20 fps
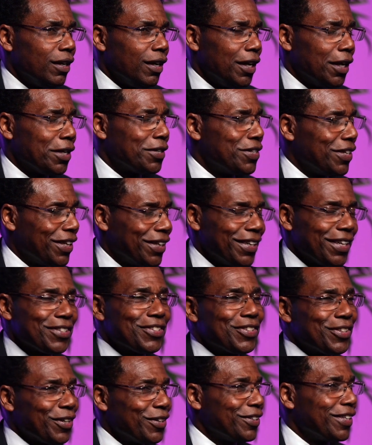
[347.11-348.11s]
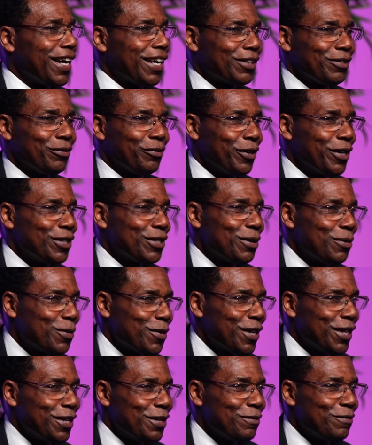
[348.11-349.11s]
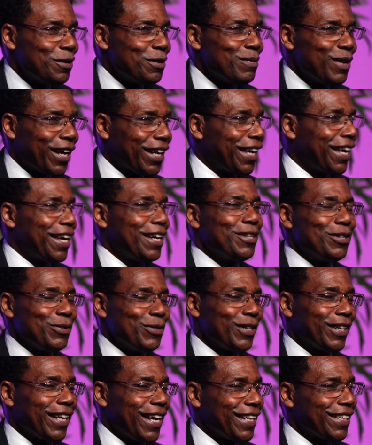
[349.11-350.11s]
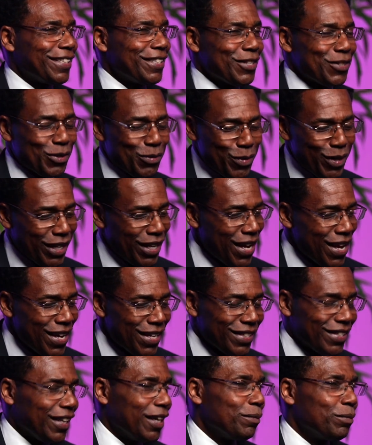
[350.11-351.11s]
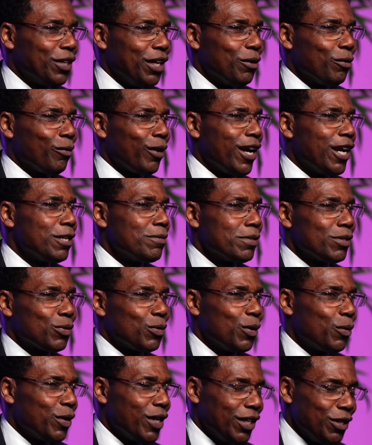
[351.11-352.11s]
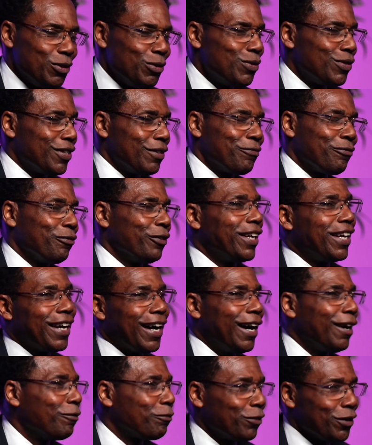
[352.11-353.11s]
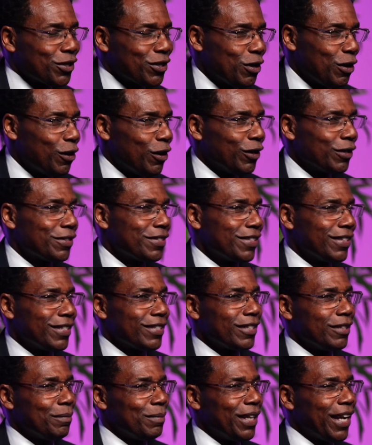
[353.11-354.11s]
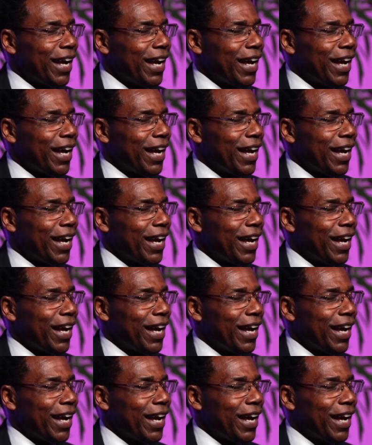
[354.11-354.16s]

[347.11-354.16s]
And I said, "Yes, sir, Dr. Frazier, I want to interview you, but I can't do it like this." So we set up the arrangements where we used a free conference call system,